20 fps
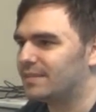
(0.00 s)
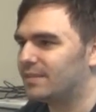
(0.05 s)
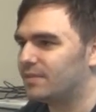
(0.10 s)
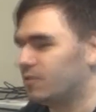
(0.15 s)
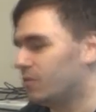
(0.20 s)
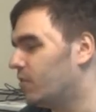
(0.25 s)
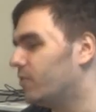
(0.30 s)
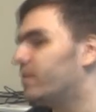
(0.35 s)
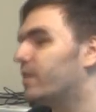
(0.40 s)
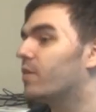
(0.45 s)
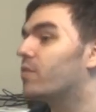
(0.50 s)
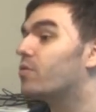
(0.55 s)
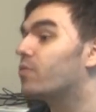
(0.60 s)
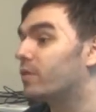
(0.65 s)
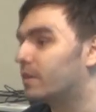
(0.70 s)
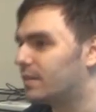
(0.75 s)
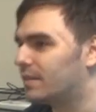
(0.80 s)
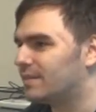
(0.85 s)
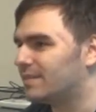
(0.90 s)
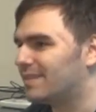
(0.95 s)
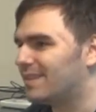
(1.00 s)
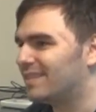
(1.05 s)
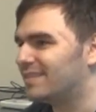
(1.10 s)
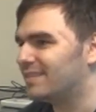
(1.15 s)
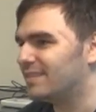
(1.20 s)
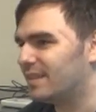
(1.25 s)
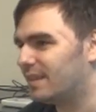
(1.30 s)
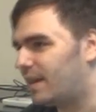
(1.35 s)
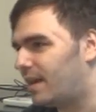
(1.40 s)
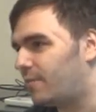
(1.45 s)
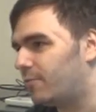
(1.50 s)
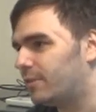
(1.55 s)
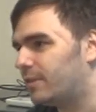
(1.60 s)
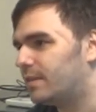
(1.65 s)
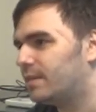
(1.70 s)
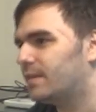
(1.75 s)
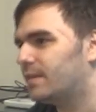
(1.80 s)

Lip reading: the authorities doesn't allow it.